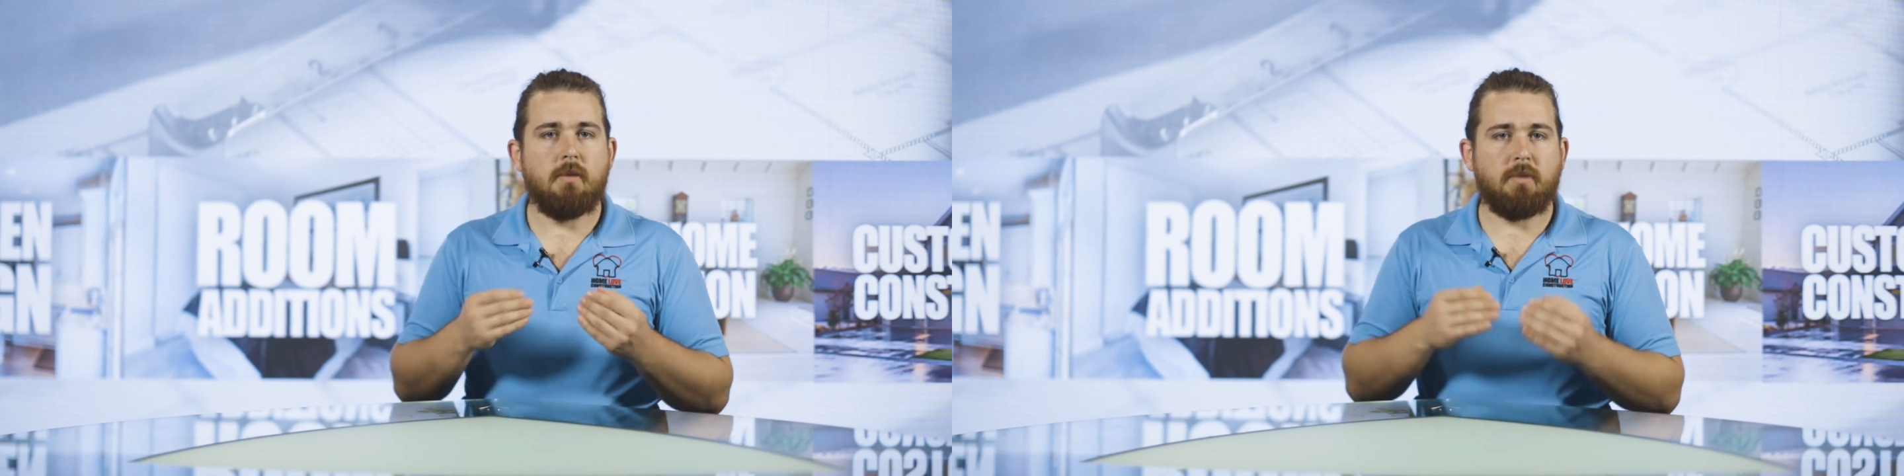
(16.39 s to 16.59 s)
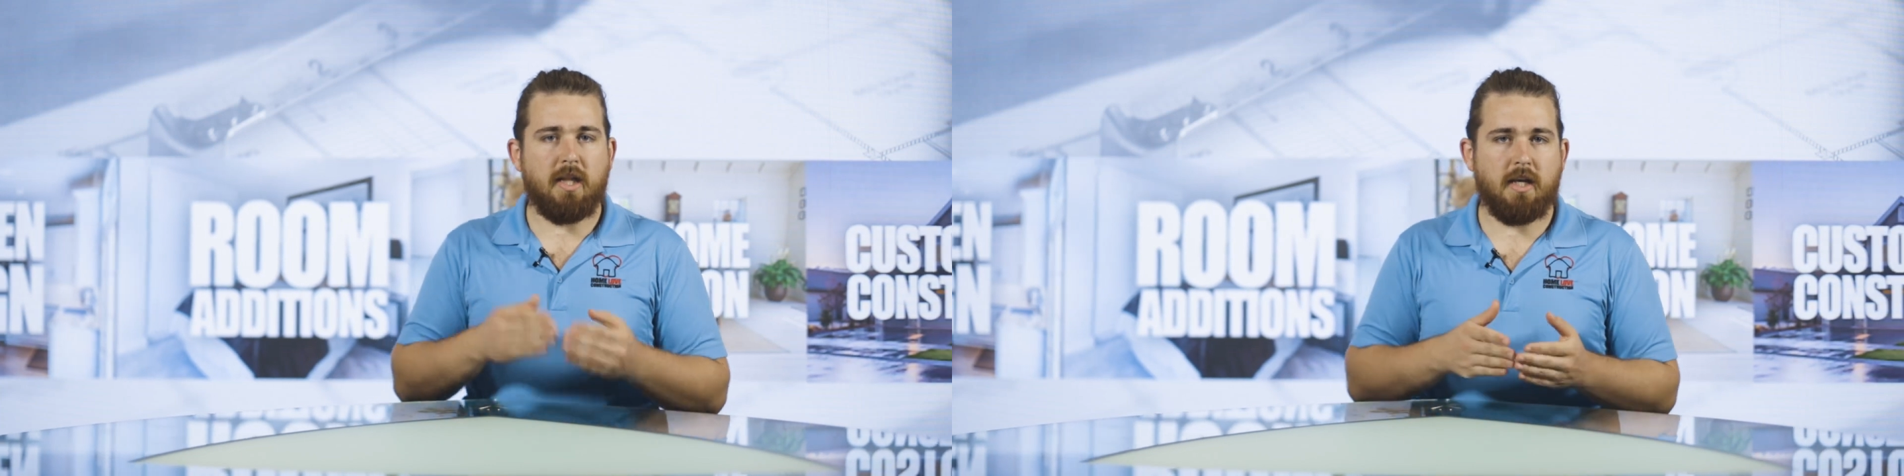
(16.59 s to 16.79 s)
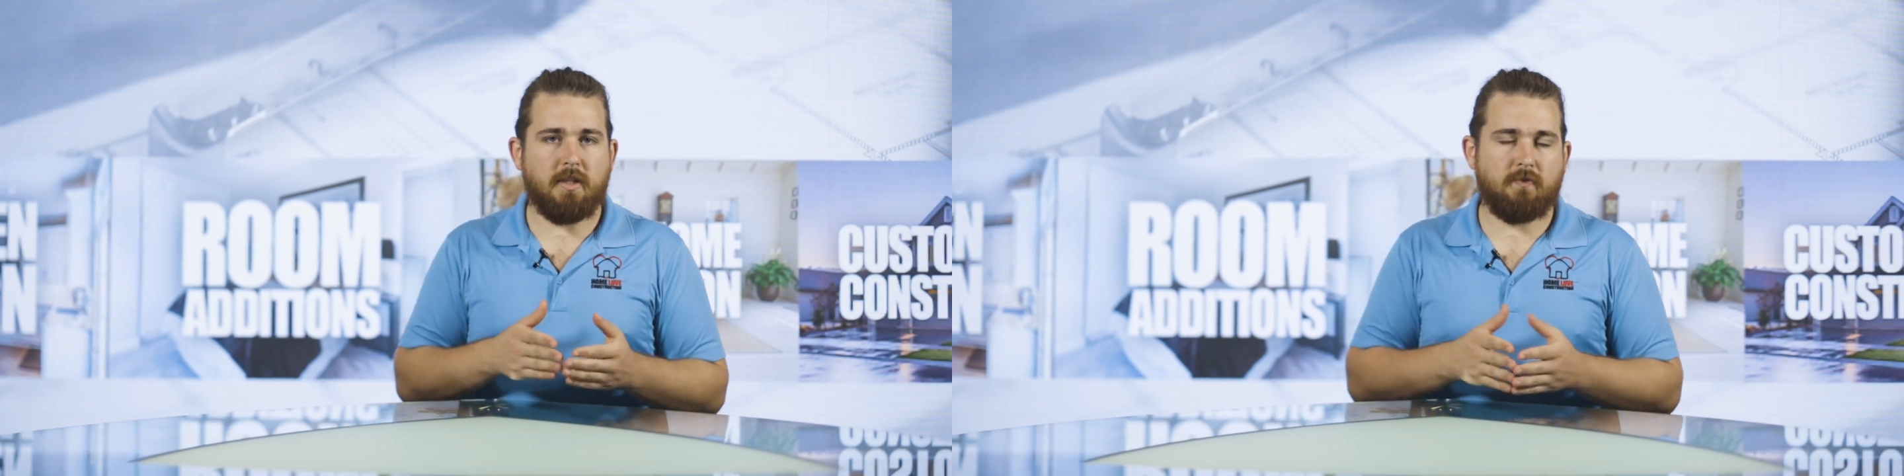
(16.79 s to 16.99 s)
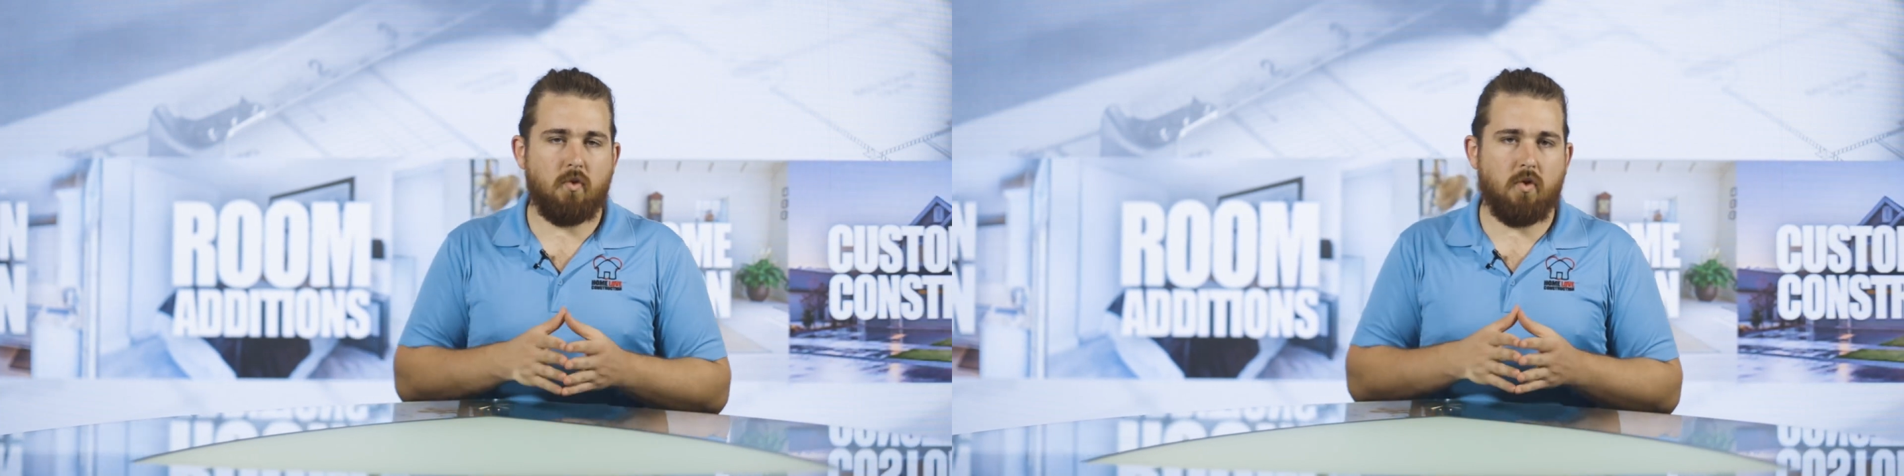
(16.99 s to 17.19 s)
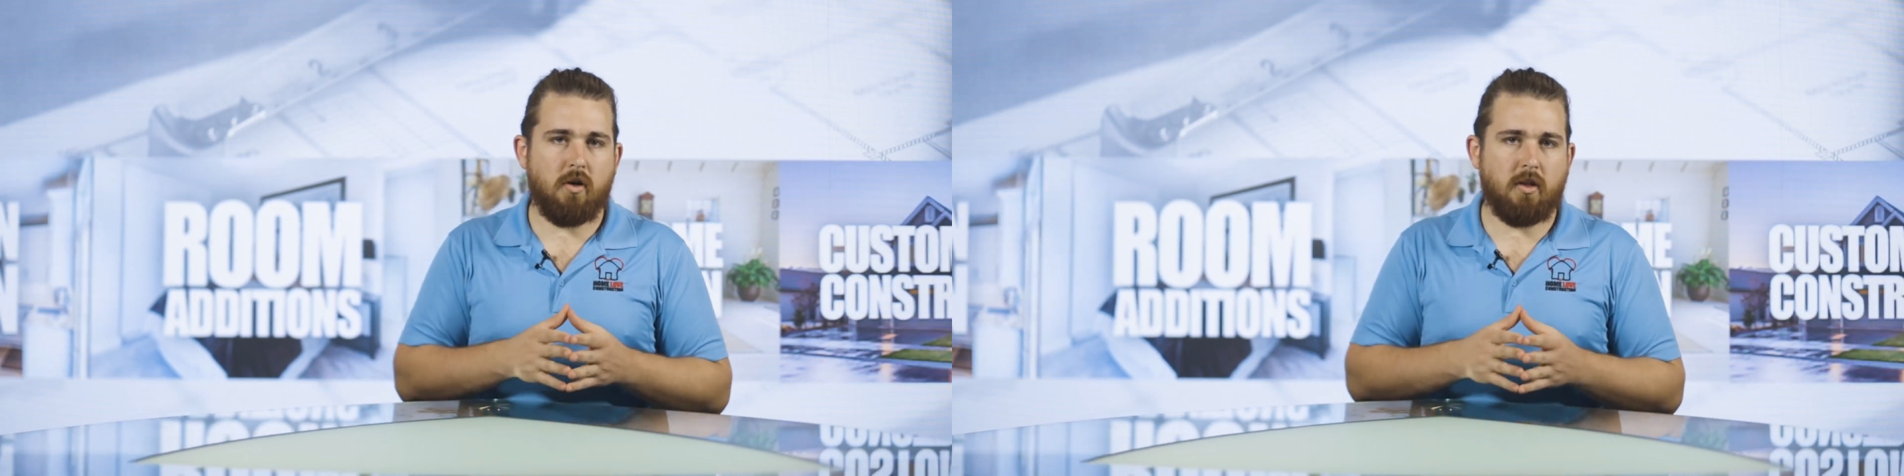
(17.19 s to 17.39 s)
plans
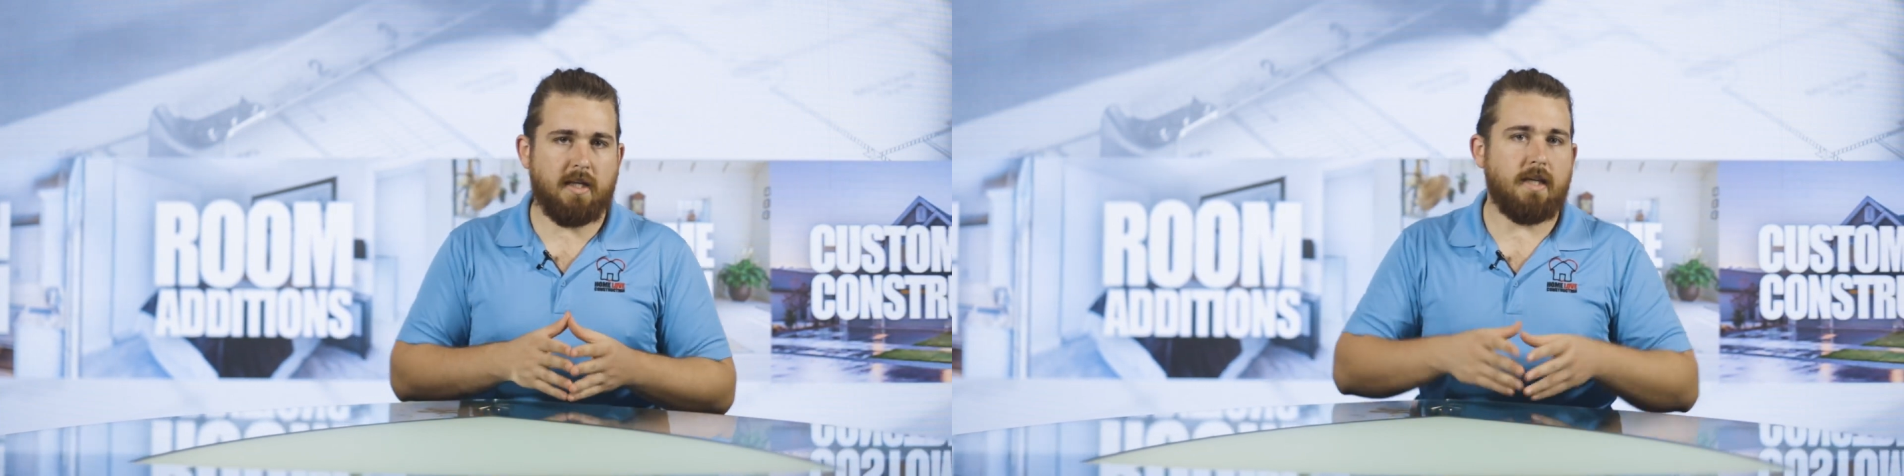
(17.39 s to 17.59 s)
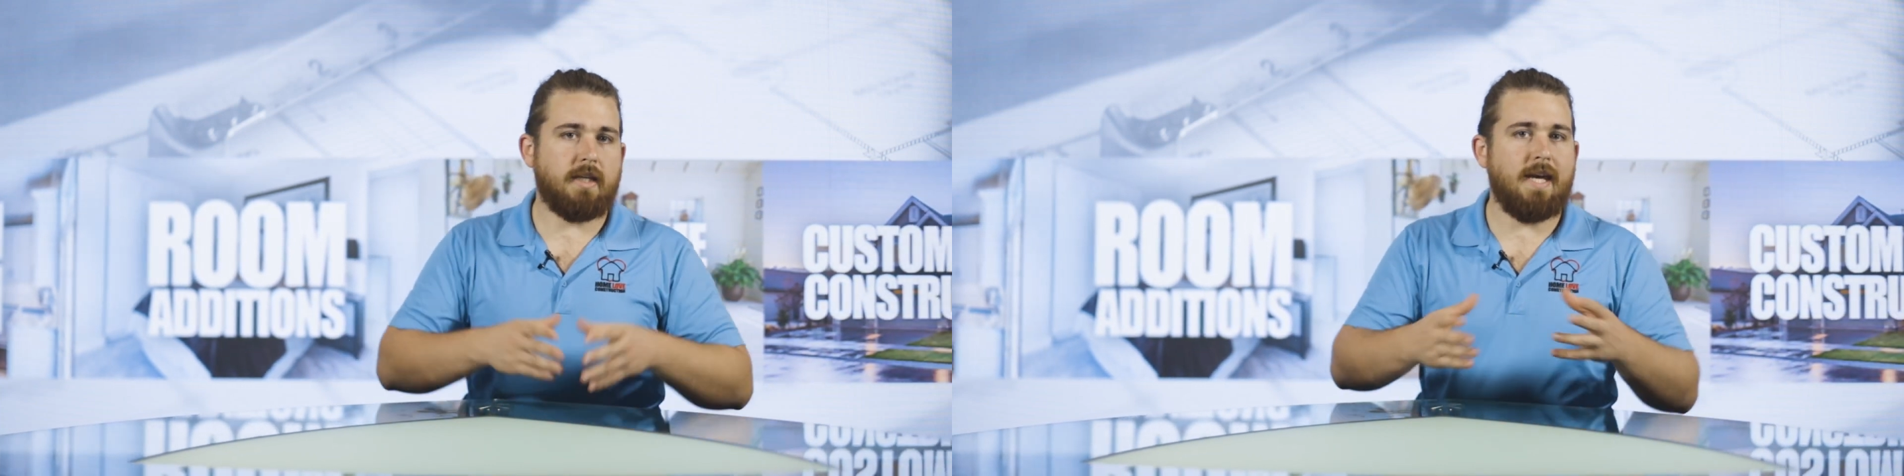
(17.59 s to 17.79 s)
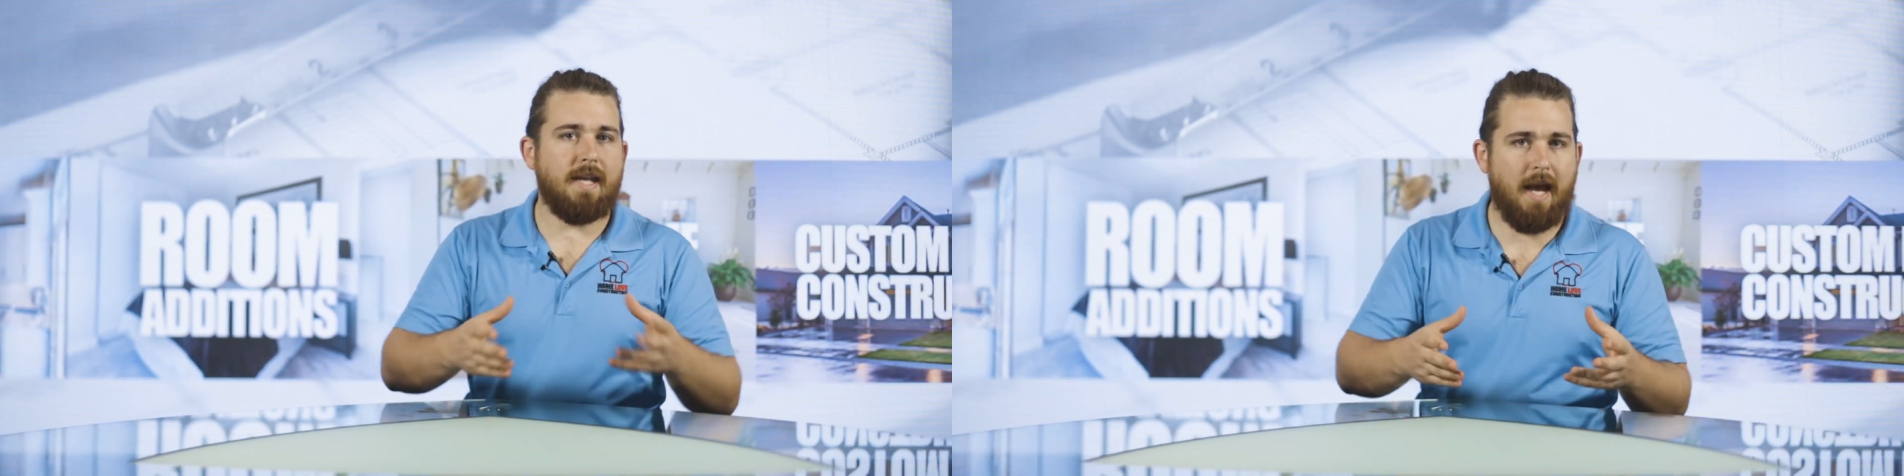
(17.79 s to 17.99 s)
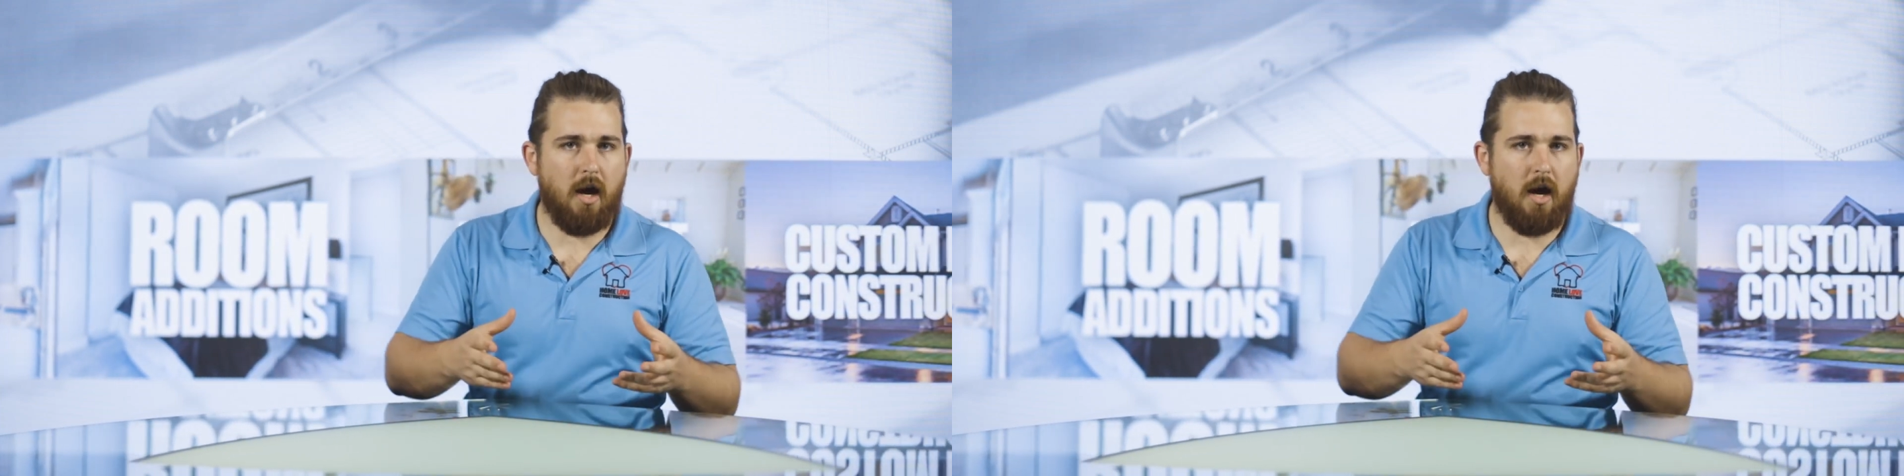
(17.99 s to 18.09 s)
for like a kit